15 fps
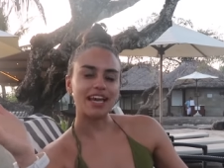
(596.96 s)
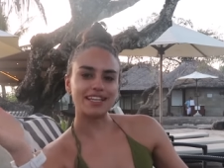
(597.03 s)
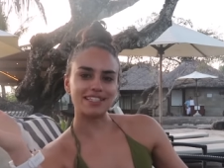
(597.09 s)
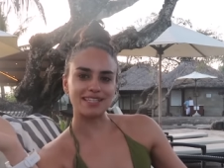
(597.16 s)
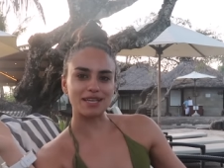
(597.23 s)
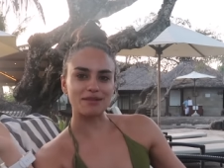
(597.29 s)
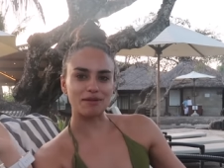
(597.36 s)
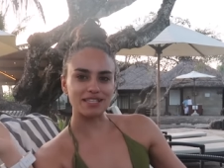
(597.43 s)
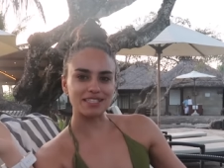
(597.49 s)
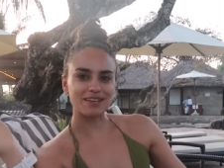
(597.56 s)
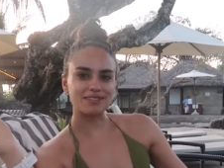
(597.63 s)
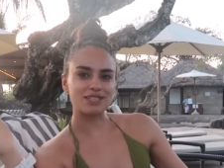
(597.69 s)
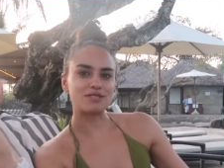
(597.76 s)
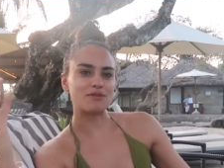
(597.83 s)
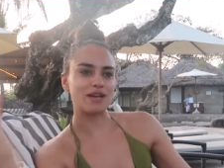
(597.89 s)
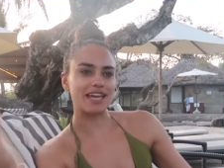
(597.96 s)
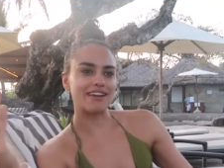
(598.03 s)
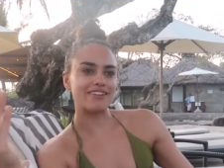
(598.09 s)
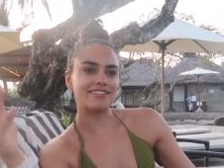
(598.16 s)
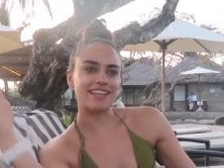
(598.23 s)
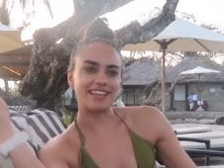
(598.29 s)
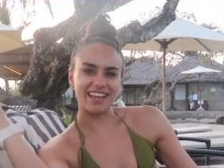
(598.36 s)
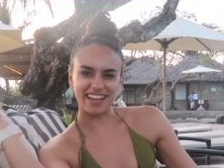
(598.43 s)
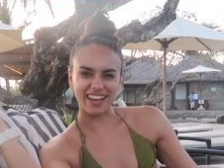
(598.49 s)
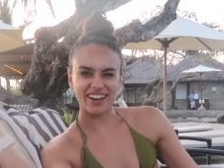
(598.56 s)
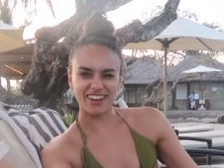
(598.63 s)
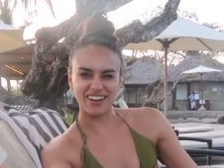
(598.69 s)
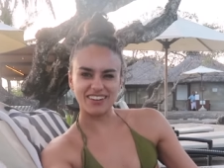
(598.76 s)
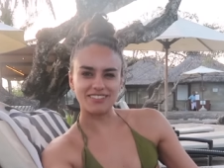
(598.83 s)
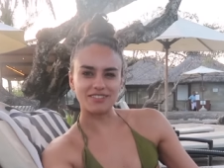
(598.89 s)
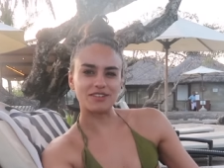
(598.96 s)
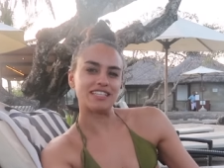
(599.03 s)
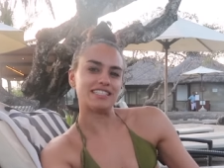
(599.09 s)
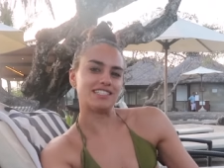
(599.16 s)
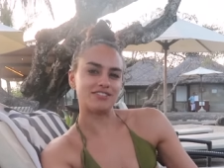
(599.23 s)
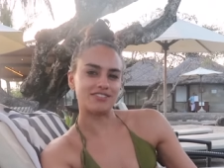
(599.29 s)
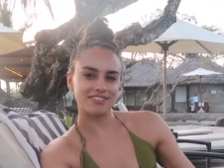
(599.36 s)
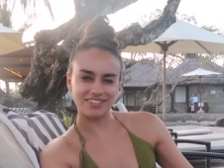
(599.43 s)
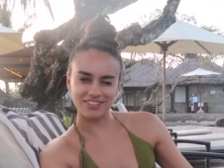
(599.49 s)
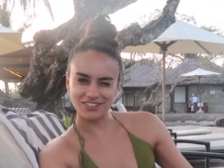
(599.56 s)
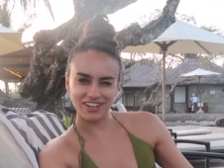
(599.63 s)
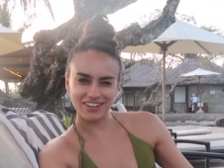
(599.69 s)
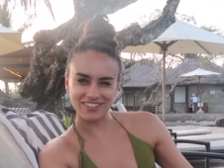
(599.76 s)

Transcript: It's like best size because we're here and they're like at home and we still, you know what